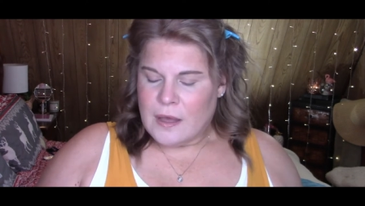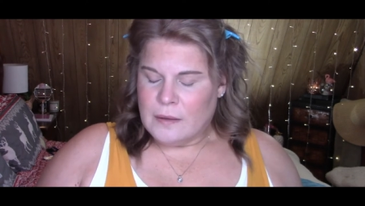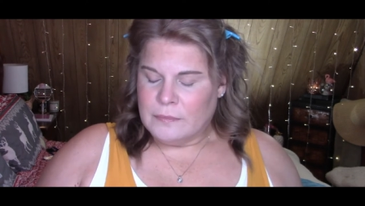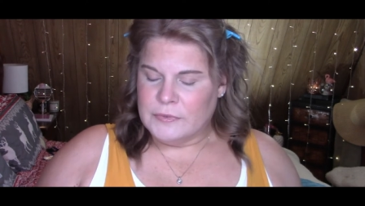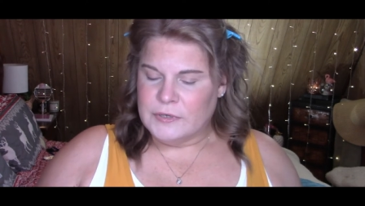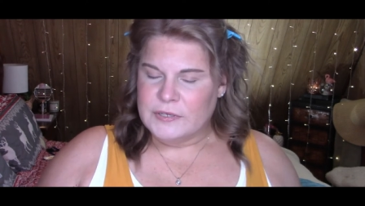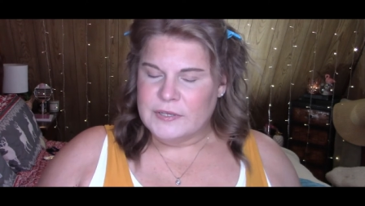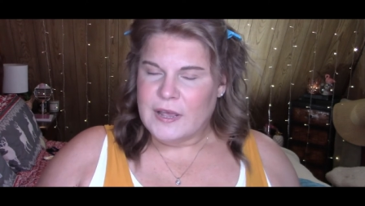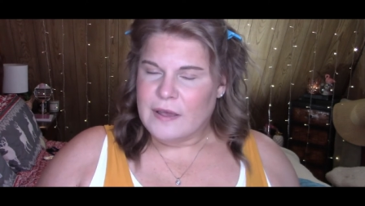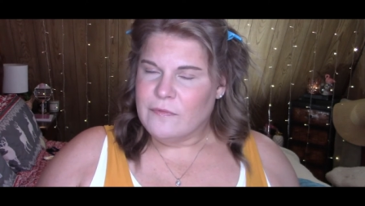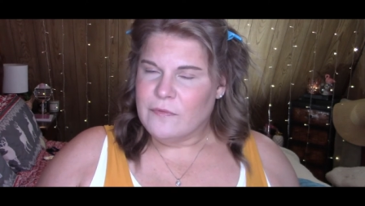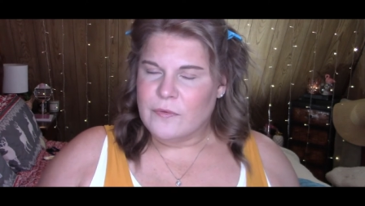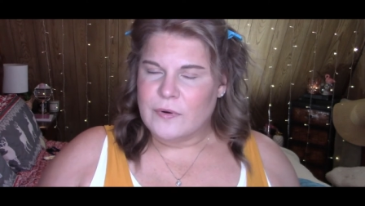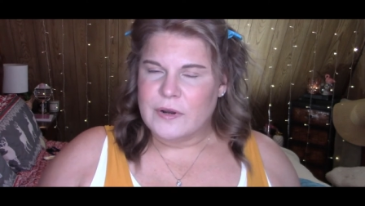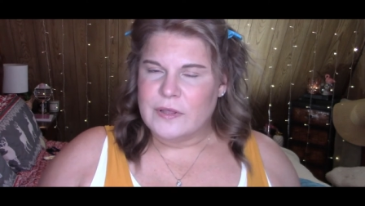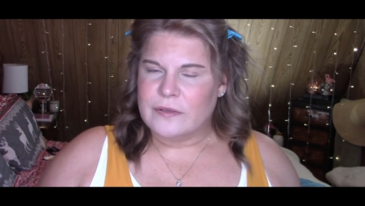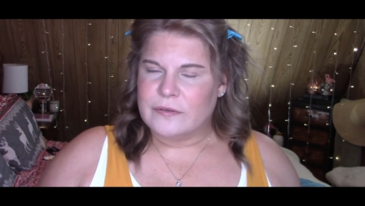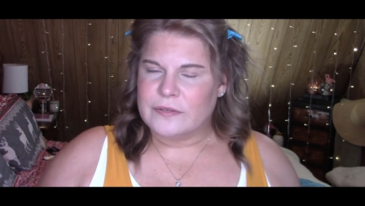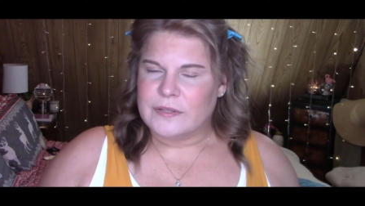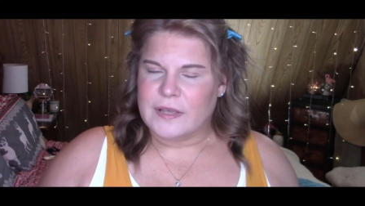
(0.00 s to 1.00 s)
I'm just having one
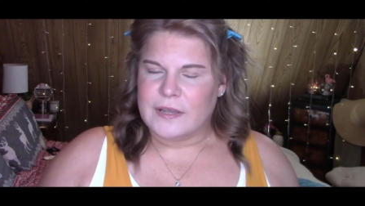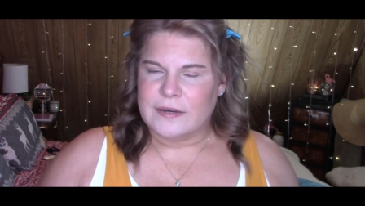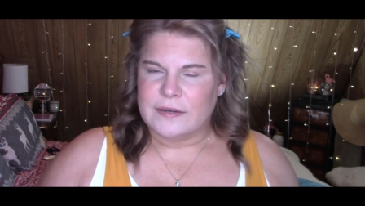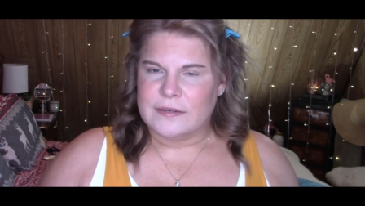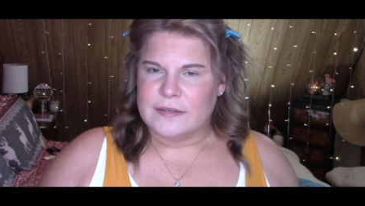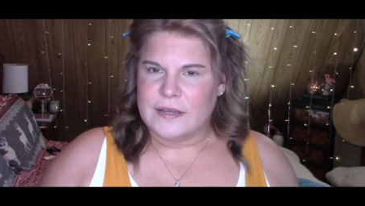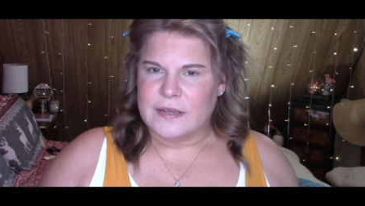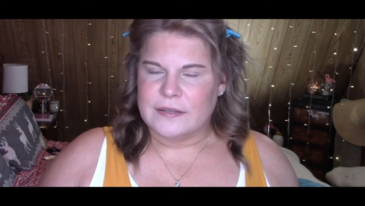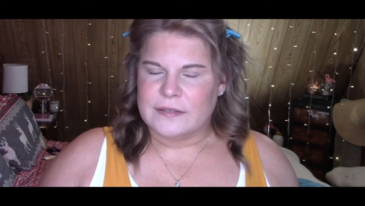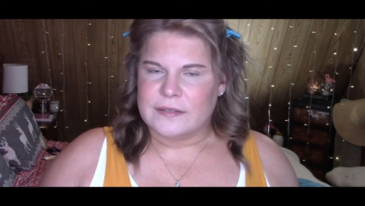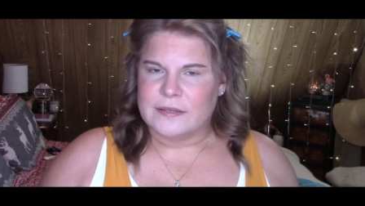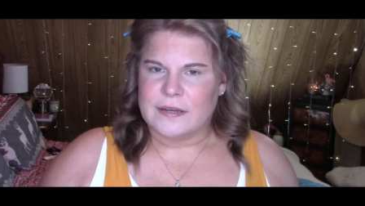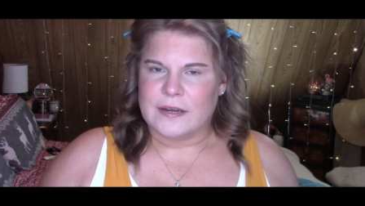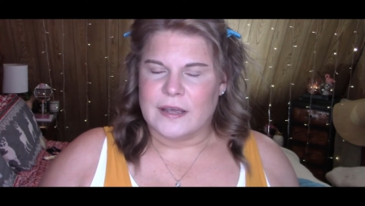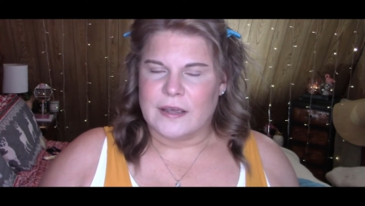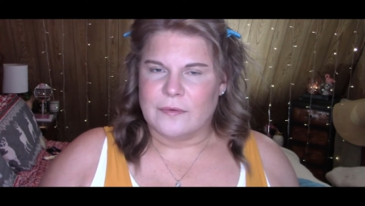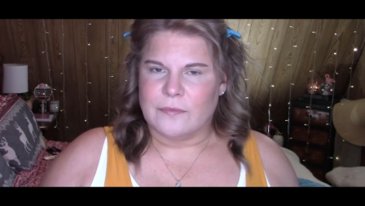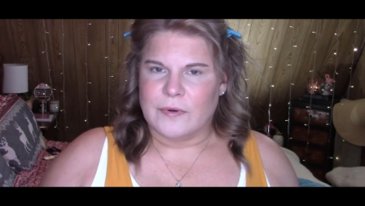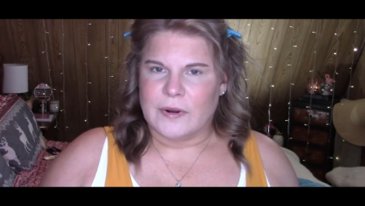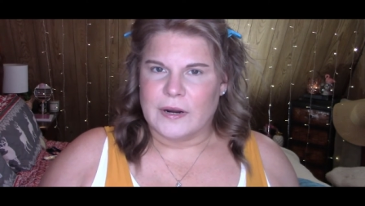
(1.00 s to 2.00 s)
of those kind of days
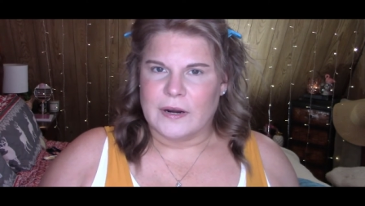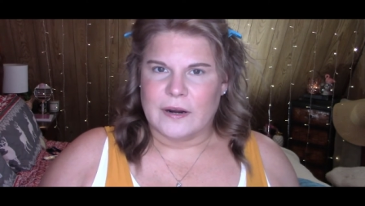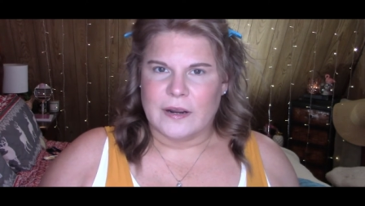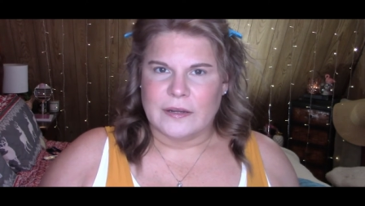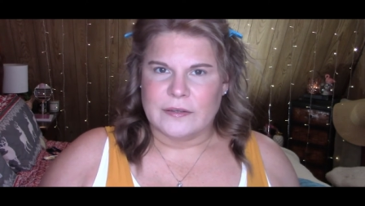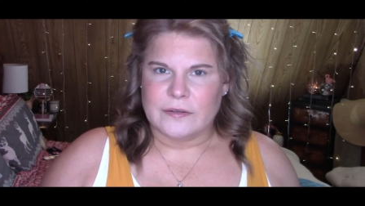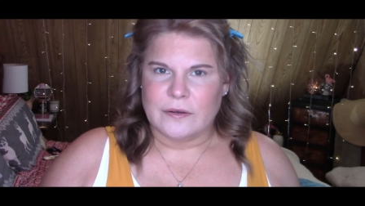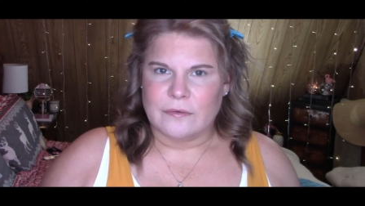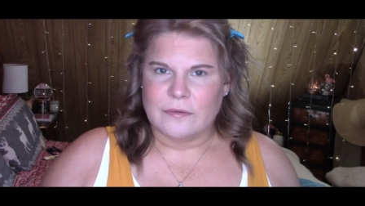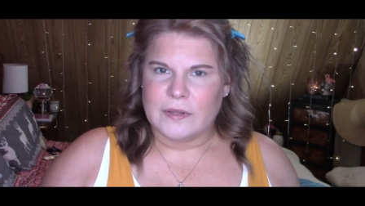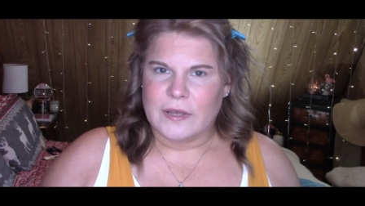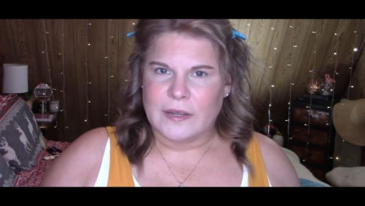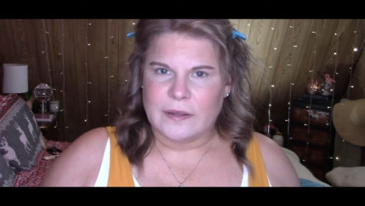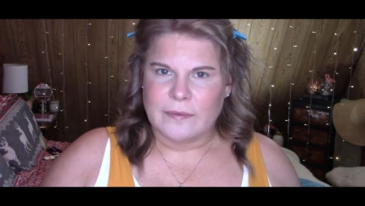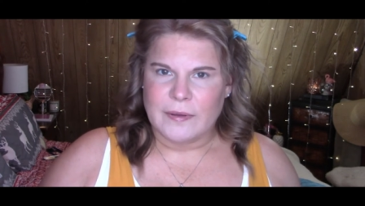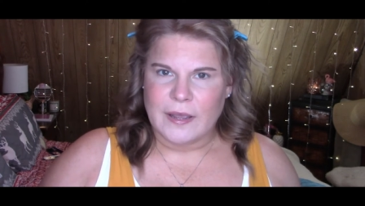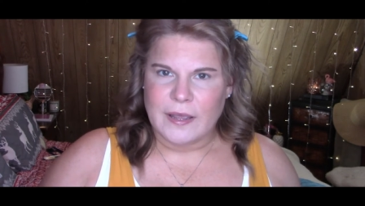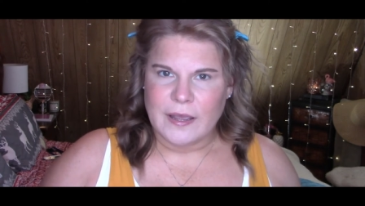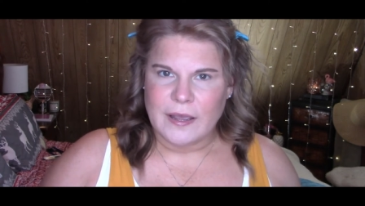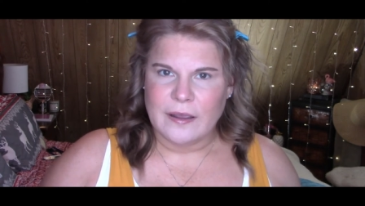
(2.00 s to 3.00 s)
today where I don't like
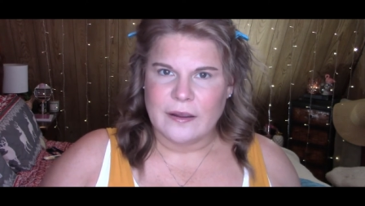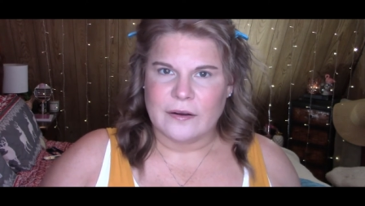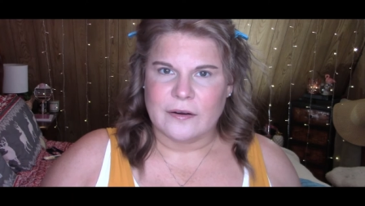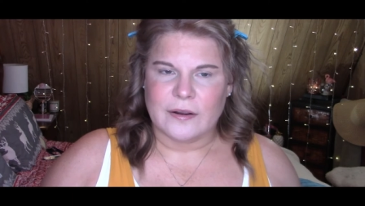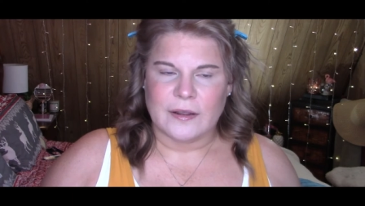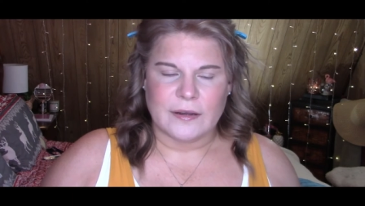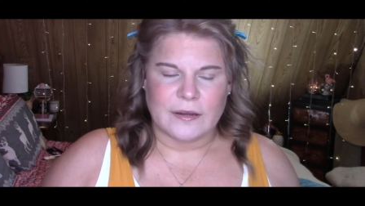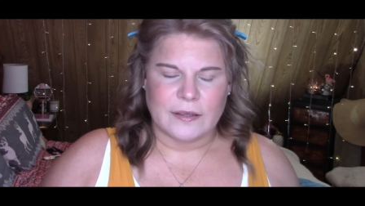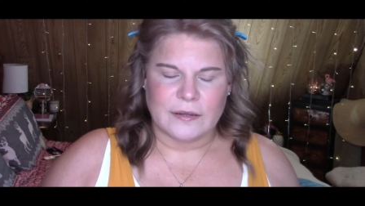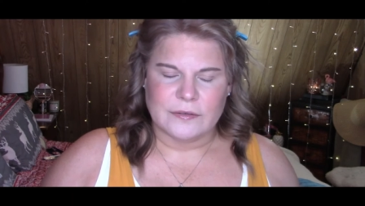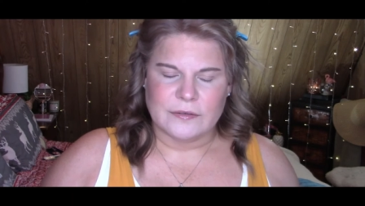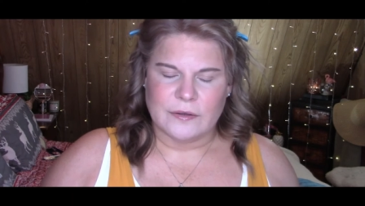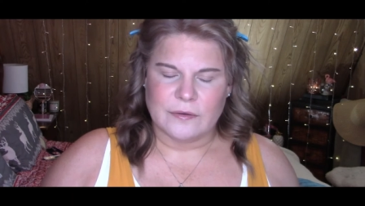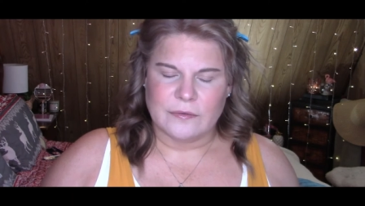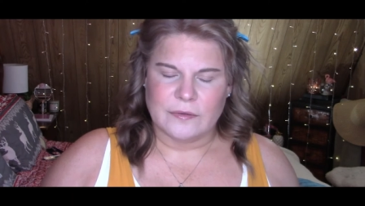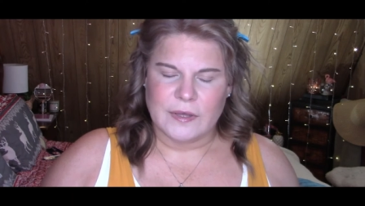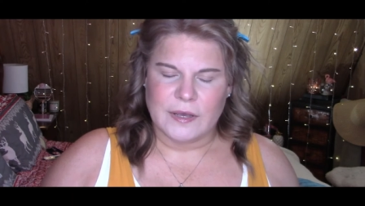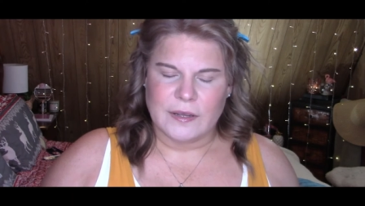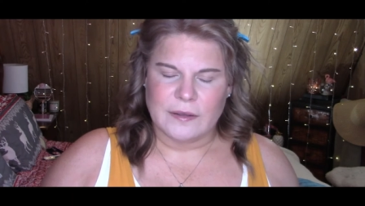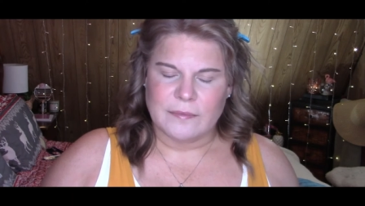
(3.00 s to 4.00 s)
my hair and I
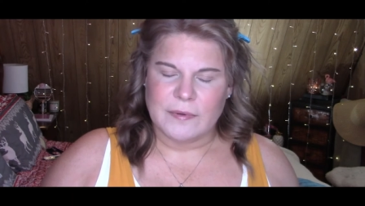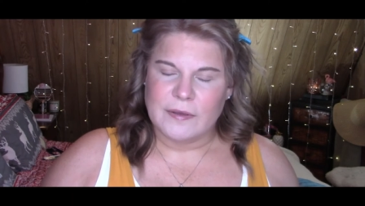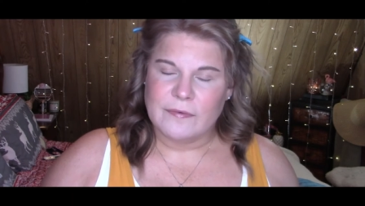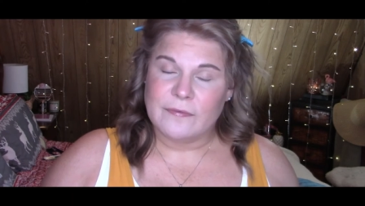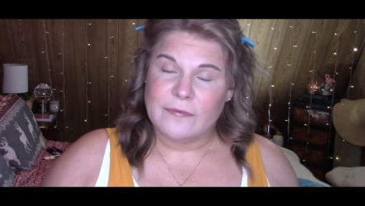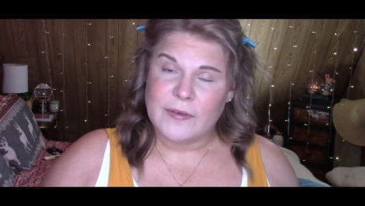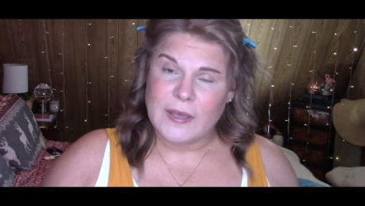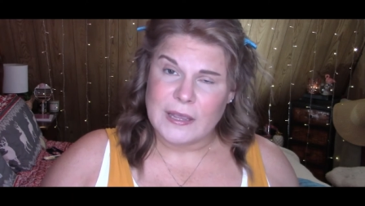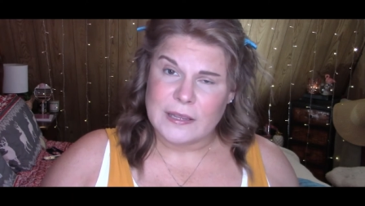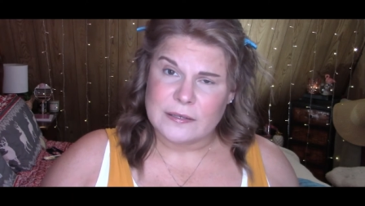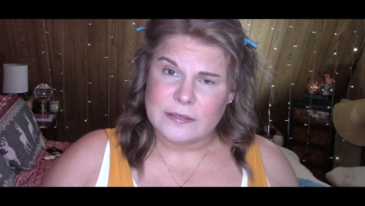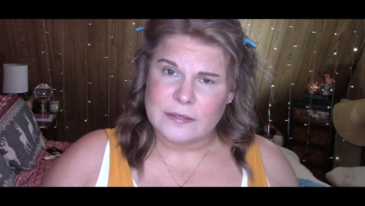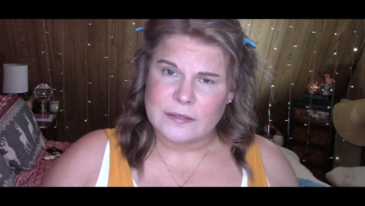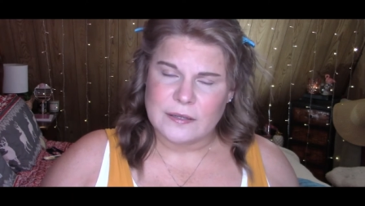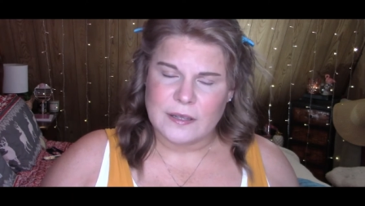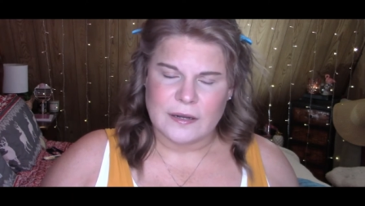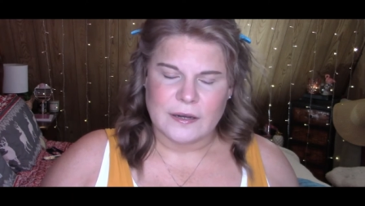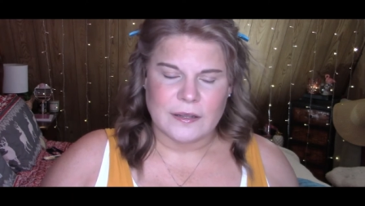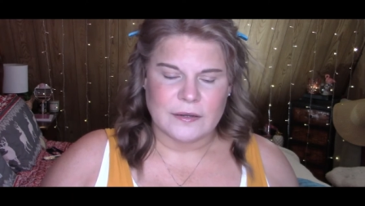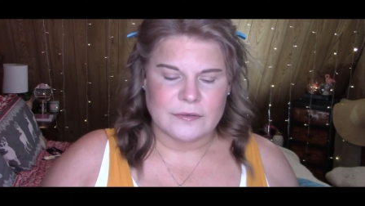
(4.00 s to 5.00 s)
don't like my face
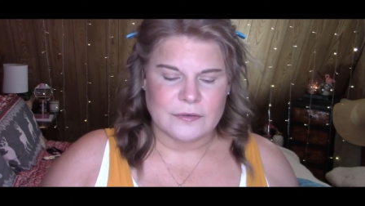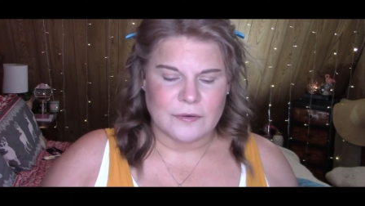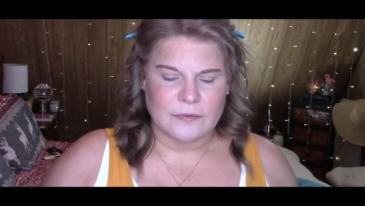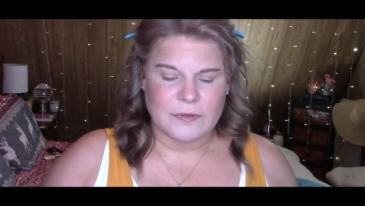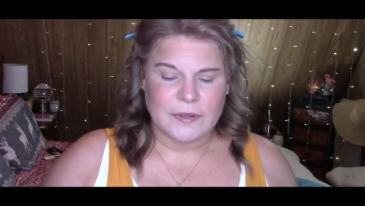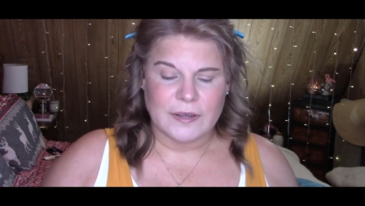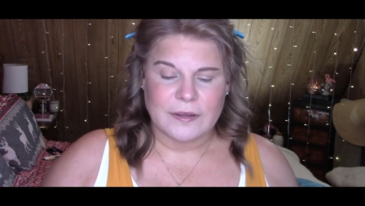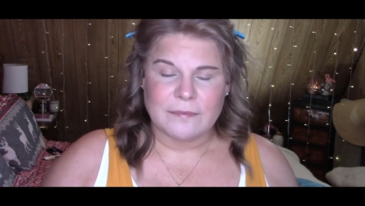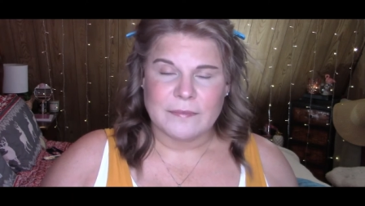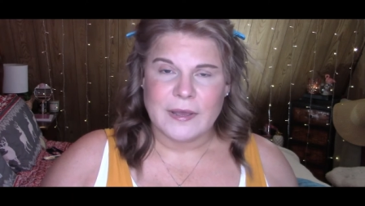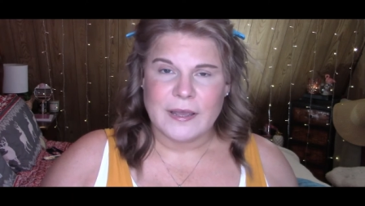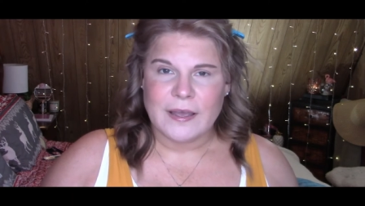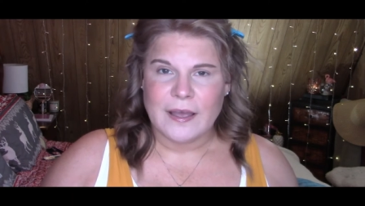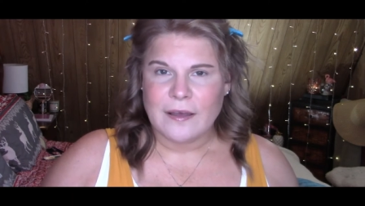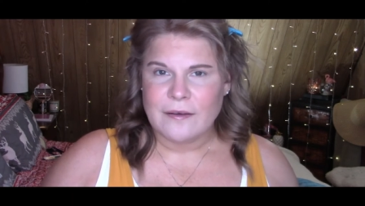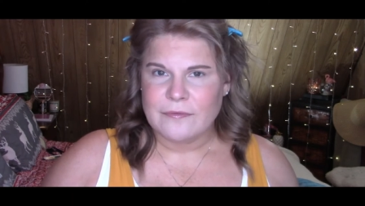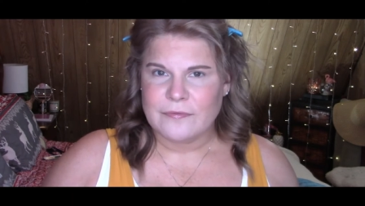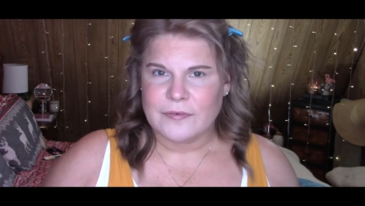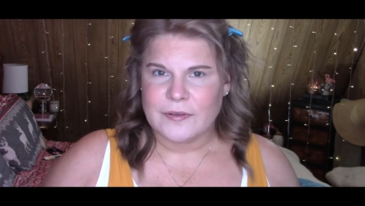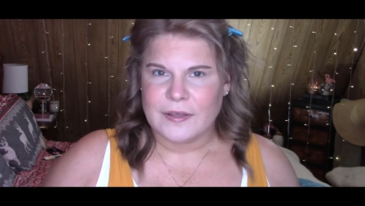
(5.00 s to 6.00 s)
and I don't like my
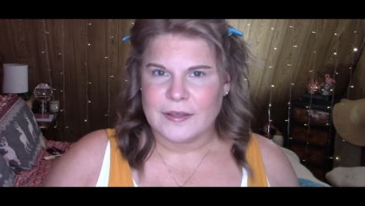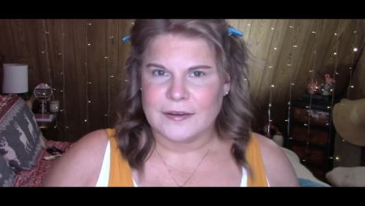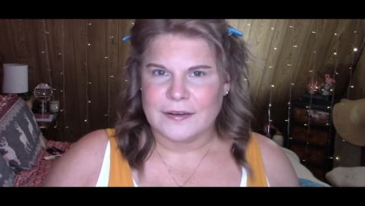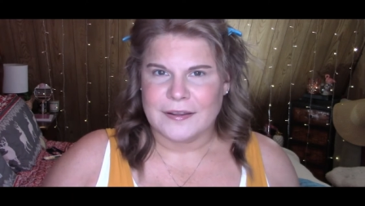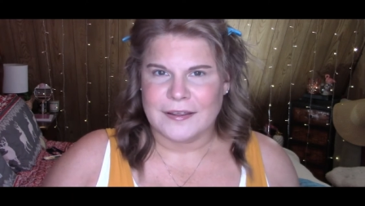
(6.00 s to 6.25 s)
outfit.